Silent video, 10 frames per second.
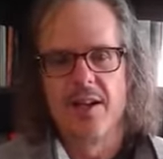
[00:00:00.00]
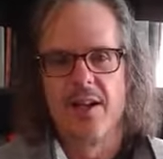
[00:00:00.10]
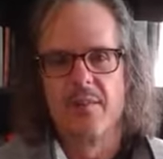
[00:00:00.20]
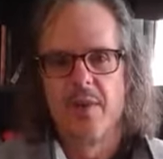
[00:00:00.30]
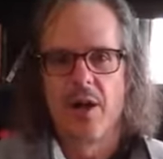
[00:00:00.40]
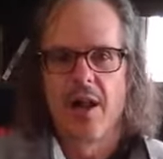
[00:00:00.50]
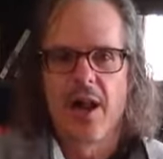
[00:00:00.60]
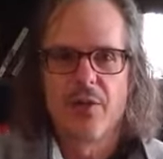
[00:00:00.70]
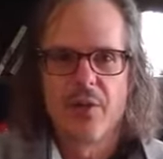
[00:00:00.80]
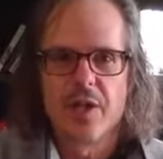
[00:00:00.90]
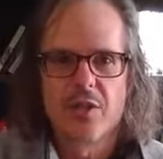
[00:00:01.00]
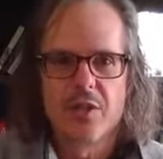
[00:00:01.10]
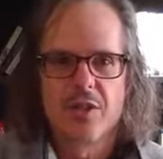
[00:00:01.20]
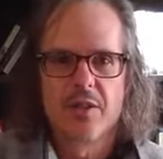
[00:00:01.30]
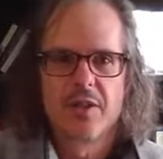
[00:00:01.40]
Um, our
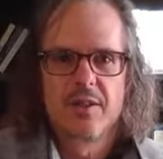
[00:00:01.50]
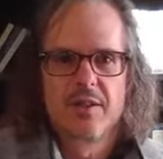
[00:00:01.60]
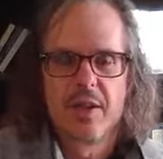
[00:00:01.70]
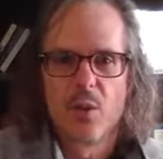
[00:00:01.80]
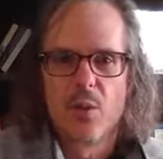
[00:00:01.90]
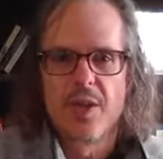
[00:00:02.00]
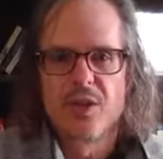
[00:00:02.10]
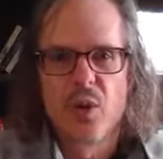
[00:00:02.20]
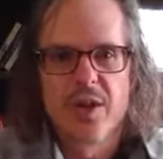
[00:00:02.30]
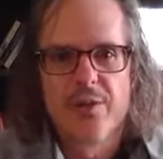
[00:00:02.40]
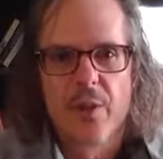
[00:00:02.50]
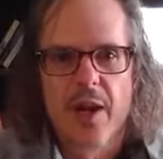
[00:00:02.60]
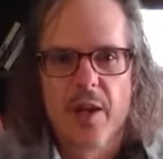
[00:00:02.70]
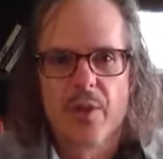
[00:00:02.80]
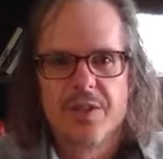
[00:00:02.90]
outreach, you know, within 24
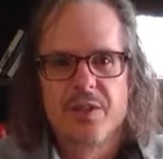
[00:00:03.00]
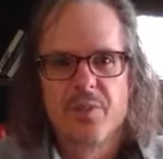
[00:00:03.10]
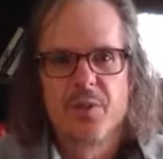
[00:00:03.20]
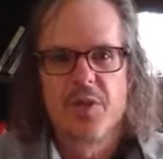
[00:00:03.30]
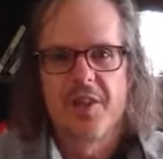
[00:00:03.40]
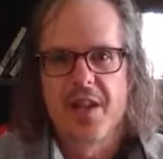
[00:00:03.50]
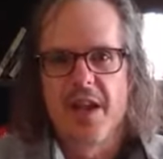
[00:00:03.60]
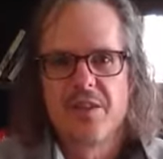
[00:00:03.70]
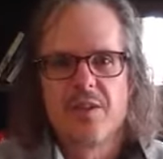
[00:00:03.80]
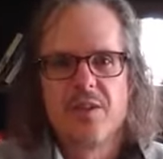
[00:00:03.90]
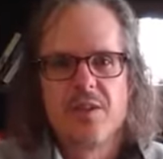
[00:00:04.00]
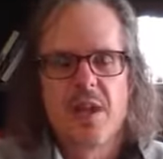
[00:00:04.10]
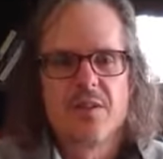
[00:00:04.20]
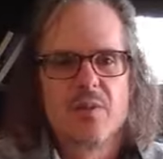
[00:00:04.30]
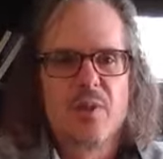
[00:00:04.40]
hours is between 1,000 and
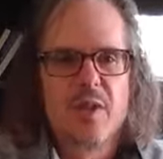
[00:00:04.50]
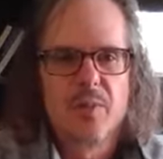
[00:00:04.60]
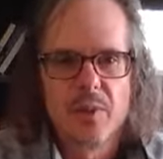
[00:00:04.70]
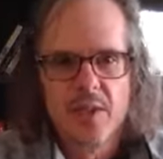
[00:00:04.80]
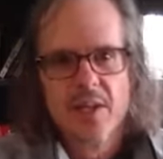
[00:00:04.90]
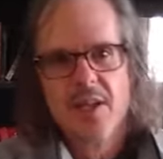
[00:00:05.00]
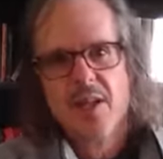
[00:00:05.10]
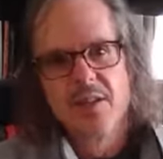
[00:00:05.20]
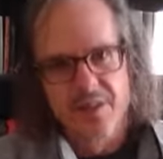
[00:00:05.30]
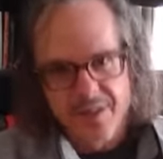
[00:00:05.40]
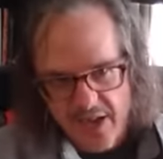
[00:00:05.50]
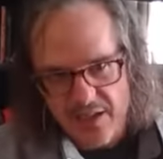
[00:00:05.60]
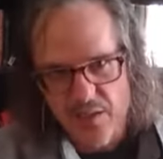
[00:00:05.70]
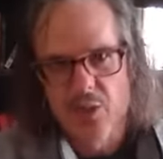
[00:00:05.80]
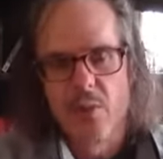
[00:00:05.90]
2,000 people. So
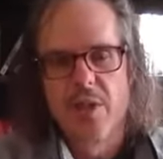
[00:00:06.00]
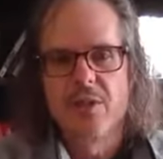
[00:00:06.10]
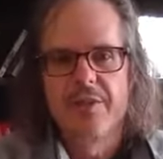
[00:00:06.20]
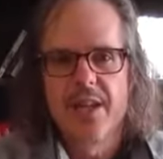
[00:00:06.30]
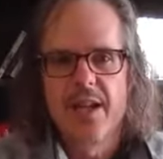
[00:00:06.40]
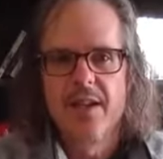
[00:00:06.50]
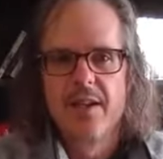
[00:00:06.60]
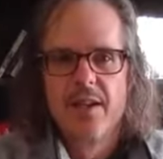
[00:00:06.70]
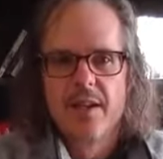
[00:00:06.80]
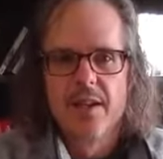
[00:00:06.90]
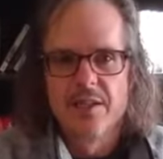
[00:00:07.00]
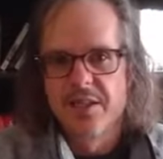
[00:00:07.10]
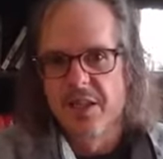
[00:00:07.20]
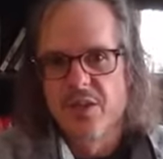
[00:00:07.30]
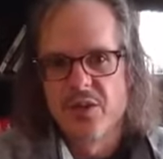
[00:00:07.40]
thank you so much for that.
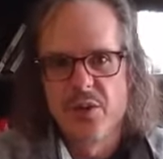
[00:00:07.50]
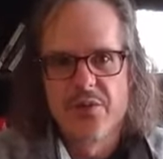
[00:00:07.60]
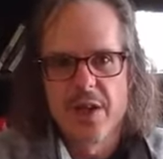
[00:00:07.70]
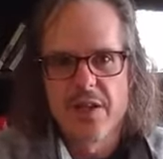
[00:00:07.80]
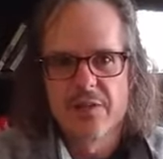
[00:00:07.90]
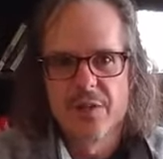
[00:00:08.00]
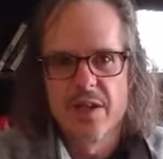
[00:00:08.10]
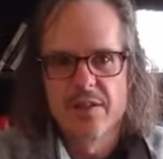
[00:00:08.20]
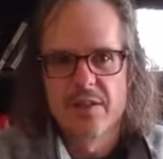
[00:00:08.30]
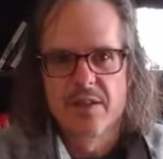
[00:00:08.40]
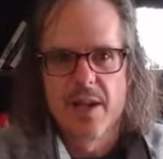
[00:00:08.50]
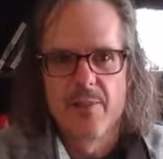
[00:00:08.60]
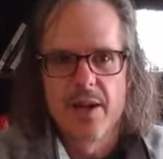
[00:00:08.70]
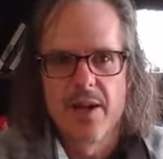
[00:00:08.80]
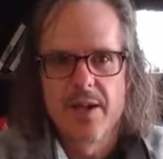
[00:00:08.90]
Continue to invite your friends to stop
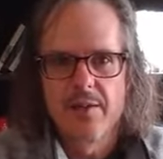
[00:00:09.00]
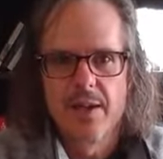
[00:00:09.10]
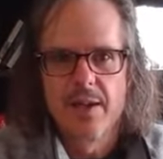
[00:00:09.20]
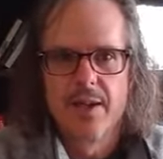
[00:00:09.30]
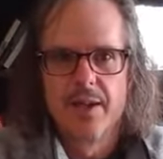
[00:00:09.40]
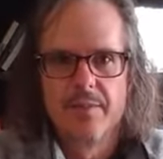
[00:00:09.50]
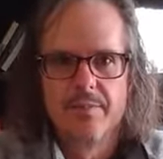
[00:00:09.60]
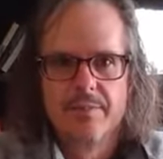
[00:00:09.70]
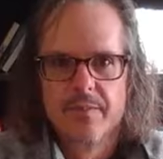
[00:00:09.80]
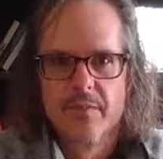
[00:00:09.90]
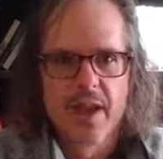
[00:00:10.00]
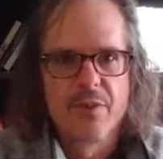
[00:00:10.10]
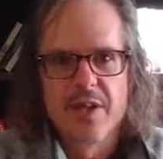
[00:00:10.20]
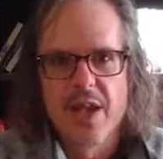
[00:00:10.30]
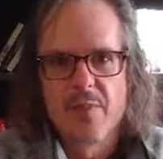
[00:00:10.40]
by. Um,
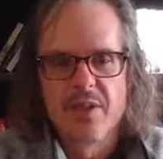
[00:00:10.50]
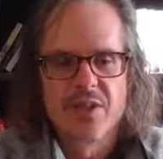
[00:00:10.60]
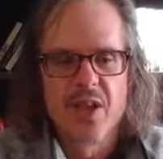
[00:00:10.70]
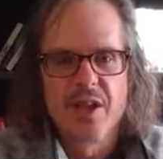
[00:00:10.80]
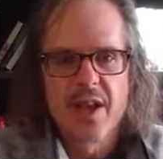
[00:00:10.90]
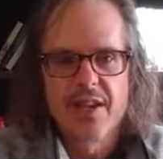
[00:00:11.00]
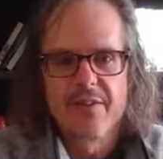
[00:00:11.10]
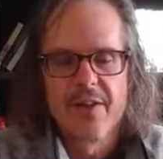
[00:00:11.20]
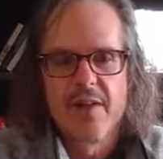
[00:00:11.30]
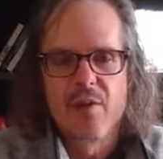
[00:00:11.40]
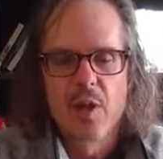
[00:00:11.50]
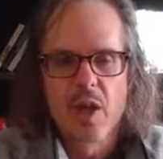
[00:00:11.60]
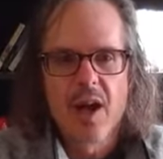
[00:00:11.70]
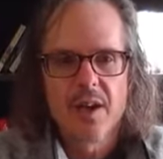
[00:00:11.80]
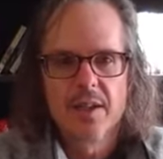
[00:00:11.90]
every day but Sunday at five
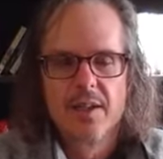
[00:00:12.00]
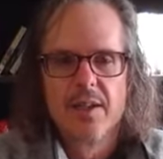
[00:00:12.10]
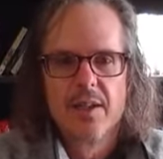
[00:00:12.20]
o'clock.